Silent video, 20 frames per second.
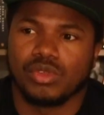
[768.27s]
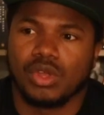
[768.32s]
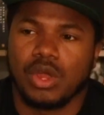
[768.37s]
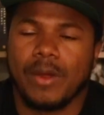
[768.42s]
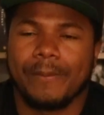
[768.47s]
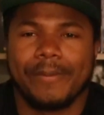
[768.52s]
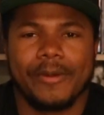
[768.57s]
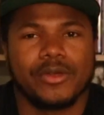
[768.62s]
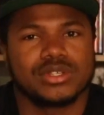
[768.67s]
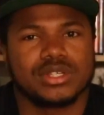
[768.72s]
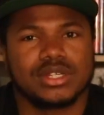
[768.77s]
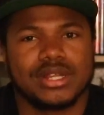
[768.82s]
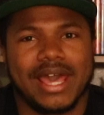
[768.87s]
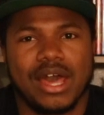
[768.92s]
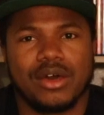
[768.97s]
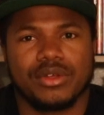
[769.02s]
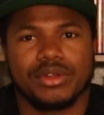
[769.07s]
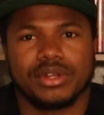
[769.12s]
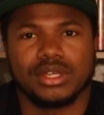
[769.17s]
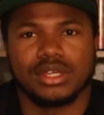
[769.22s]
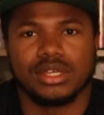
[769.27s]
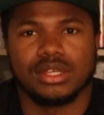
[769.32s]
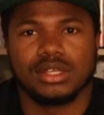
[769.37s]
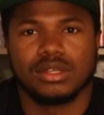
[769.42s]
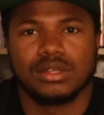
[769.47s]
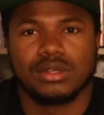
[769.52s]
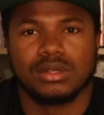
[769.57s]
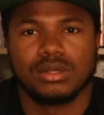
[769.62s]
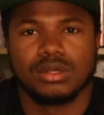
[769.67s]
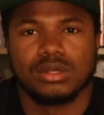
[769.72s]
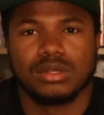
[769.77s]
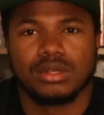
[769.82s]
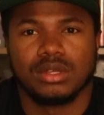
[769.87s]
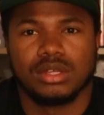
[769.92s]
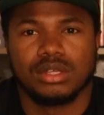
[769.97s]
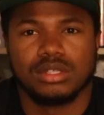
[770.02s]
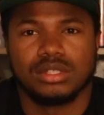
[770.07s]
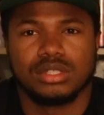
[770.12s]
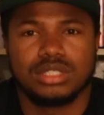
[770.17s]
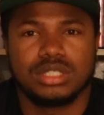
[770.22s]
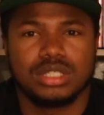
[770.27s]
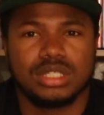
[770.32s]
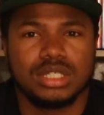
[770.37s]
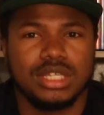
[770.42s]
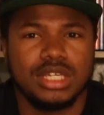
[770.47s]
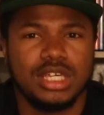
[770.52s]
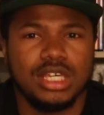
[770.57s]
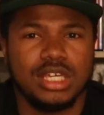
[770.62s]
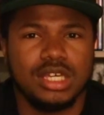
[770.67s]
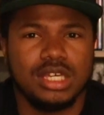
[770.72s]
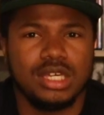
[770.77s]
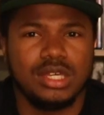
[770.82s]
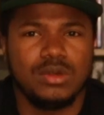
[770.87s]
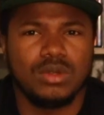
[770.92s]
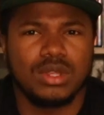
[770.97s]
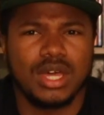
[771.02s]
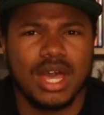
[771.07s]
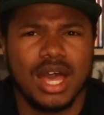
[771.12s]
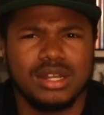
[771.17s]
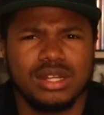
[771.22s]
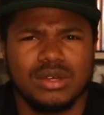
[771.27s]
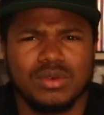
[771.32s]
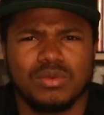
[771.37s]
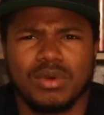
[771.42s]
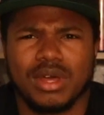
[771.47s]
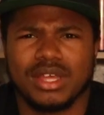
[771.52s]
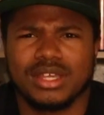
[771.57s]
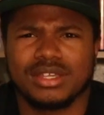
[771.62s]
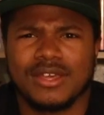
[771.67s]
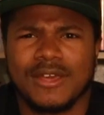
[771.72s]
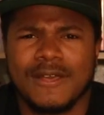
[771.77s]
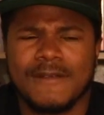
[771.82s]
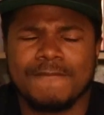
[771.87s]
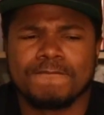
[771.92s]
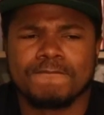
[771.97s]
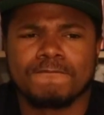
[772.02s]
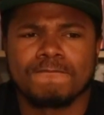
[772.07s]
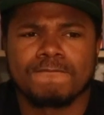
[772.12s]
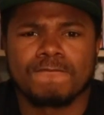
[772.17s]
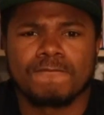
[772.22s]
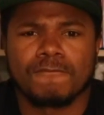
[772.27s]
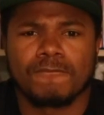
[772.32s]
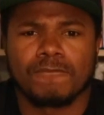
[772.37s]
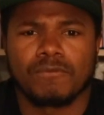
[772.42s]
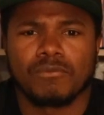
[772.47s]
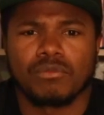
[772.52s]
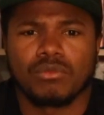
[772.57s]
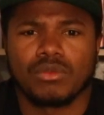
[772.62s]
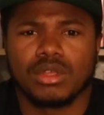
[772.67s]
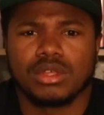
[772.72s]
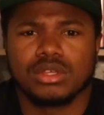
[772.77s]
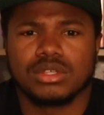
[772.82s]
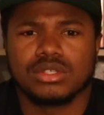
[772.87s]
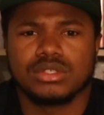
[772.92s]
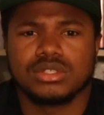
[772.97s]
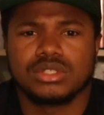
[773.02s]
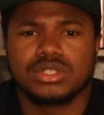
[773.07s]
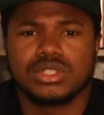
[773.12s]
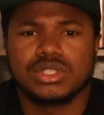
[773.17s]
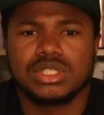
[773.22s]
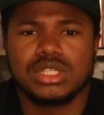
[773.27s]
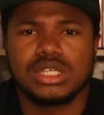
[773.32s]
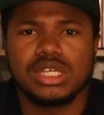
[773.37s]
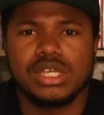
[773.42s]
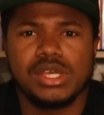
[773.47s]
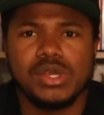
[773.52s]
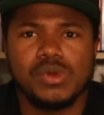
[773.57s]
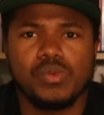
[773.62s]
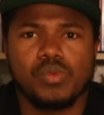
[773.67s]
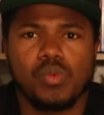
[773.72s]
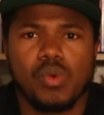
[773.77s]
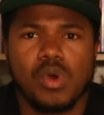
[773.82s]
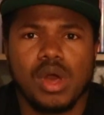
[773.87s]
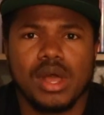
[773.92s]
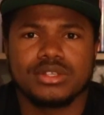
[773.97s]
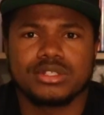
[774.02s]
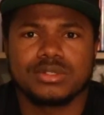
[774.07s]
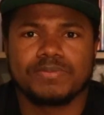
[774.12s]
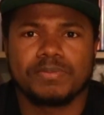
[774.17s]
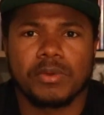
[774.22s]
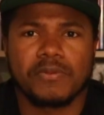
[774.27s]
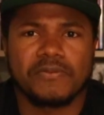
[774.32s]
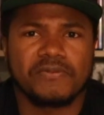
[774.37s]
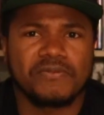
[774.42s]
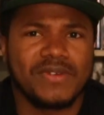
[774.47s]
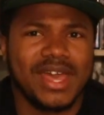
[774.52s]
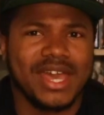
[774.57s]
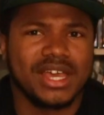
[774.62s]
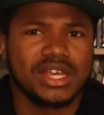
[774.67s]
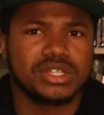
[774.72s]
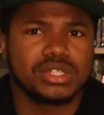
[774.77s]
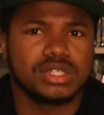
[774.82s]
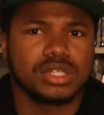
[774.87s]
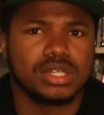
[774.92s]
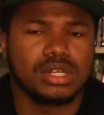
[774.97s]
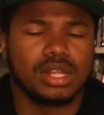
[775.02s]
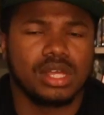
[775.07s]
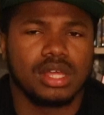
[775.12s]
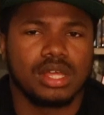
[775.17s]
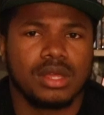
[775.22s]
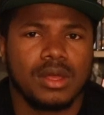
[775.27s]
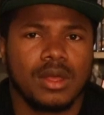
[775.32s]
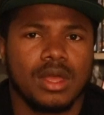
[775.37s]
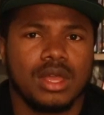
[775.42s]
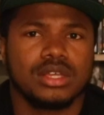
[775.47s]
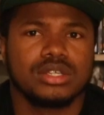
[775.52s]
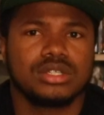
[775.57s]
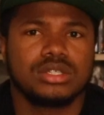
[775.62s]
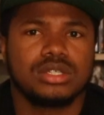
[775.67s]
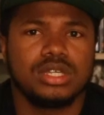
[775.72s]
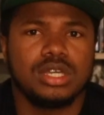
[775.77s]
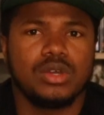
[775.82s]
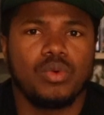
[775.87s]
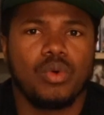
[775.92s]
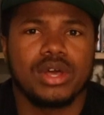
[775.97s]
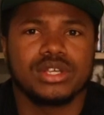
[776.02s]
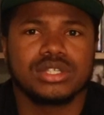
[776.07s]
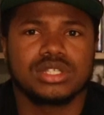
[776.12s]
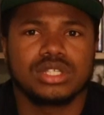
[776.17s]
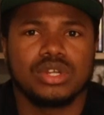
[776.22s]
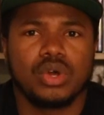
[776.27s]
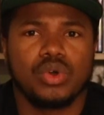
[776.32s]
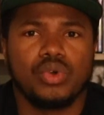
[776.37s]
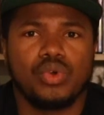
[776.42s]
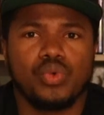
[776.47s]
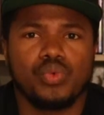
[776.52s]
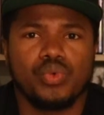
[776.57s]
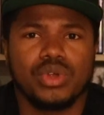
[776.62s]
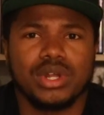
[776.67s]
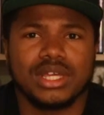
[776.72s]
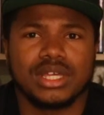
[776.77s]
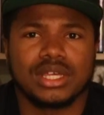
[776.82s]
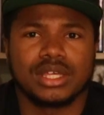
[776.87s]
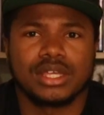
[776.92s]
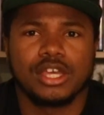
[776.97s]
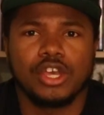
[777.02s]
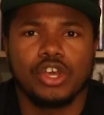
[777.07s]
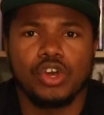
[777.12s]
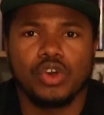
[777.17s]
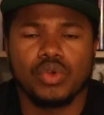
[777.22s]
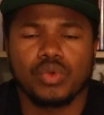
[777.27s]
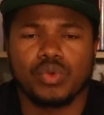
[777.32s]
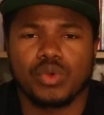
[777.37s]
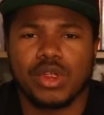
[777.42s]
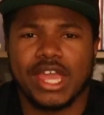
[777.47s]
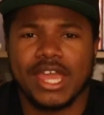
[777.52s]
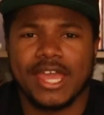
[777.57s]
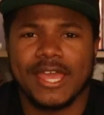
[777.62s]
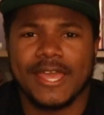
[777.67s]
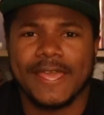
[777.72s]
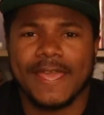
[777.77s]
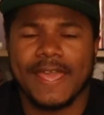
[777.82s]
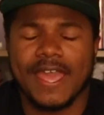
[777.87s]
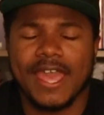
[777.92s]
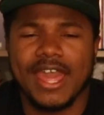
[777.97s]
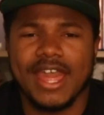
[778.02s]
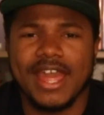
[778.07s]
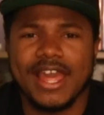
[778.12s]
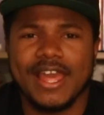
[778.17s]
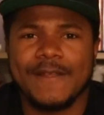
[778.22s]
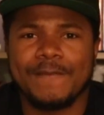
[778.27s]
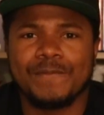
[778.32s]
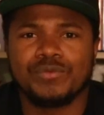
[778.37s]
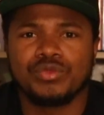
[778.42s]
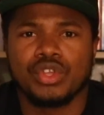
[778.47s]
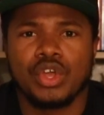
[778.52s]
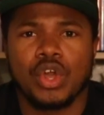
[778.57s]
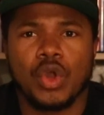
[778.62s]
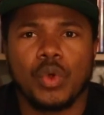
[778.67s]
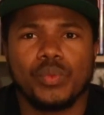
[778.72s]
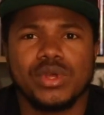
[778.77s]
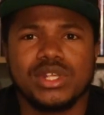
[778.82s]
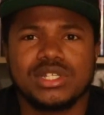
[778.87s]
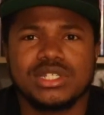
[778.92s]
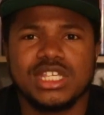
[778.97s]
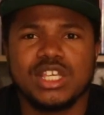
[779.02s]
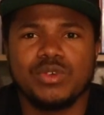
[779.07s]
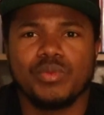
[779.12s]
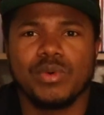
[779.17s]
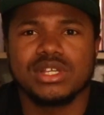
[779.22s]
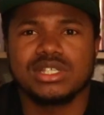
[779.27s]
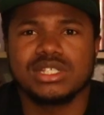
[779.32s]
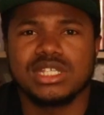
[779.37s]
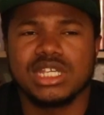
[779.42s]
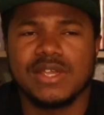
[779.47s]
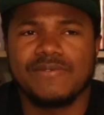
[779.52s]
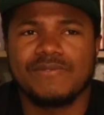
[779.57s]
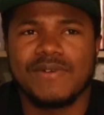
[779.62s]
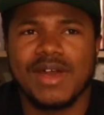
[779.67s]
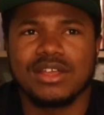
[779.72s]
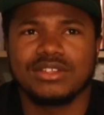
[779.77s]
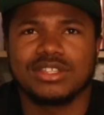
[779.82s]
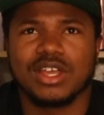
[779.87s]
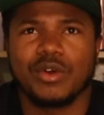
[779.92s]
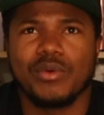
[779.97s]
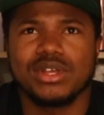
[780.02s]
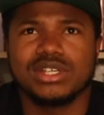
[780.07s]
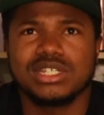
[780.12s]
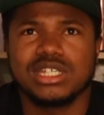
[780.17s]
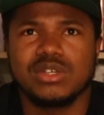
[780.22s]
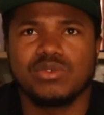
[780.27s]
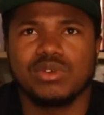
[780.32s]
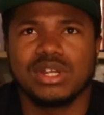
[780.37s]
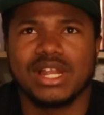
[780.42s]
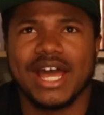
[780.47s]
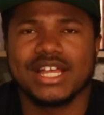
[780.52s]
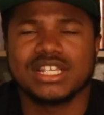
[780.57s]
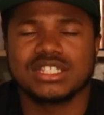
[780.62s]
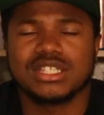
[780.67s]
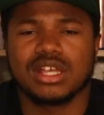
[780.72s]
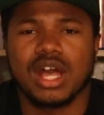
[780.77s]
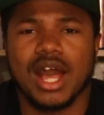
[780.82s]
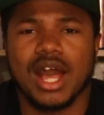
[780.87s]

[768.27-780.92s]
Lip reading: personality. She kind of like, she wants perfection. She wants to know who really killed Greg. And we see once she realized the